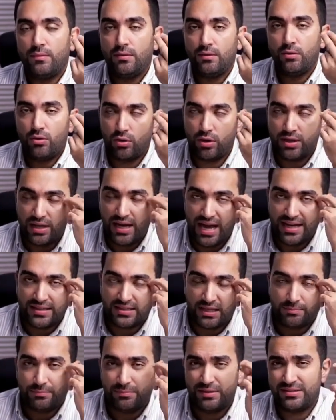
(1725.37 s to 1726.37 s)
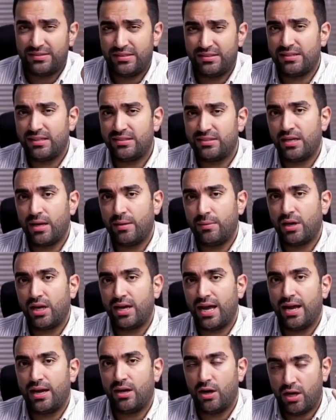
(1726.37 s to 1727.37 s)
Look, guys, a business has come on
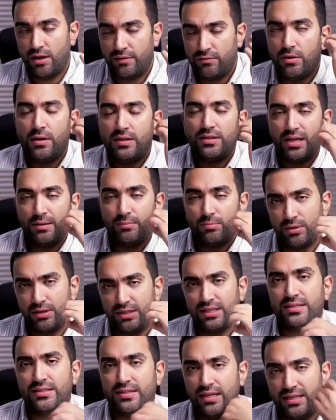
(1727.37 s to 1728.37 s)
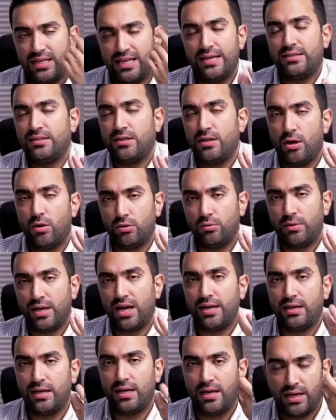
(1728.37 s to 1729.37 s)
IR, for example. It has done SEO,
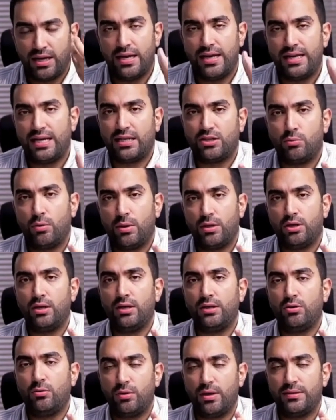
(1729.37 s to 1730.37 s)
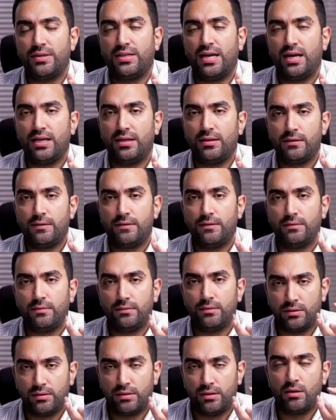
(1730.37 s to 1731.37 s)
right? It has worked on its website,
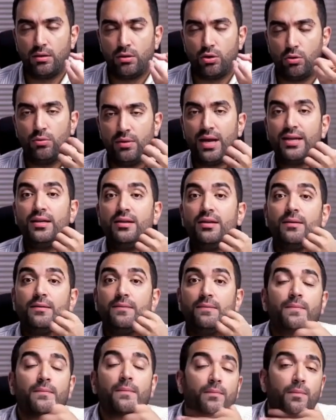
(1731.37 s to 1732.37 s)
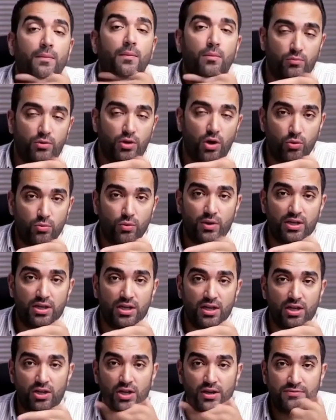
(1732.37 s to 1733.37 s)
correct? We don't want to
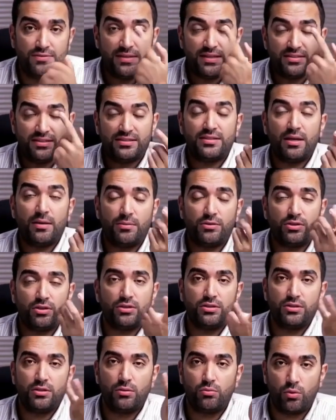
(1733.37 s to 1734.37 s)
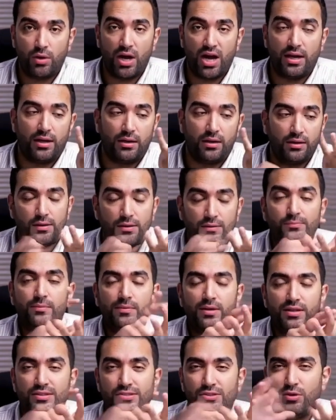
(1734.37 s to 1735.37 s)
cut off these assumptions. Why?
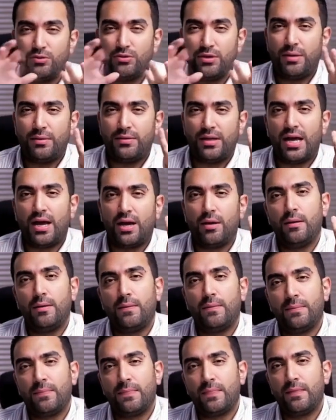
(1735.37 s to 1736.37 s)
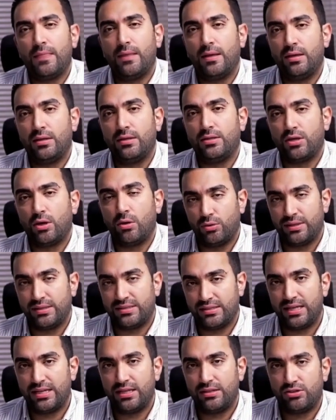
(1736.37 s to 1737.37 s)
Please note them down. So it's
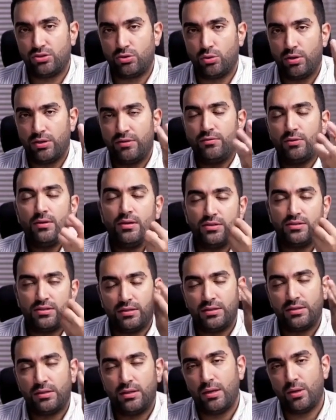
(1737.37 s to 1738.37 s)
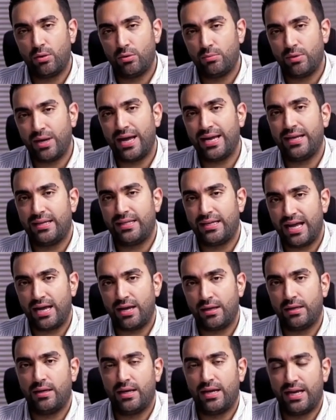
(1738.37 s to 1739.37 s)
like a story, for instance. Write it
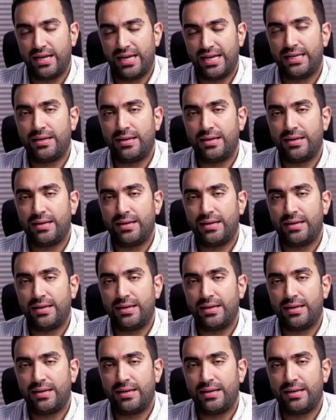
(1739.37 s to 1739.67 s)
down. A